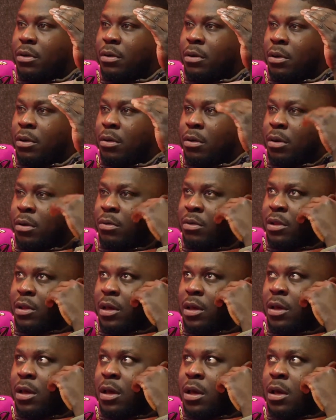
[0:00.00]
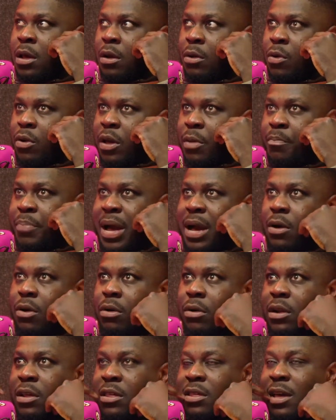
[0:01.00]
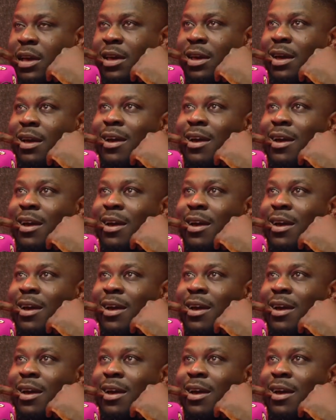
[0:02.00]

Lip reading: You know, it was like, looking back on it, it's like,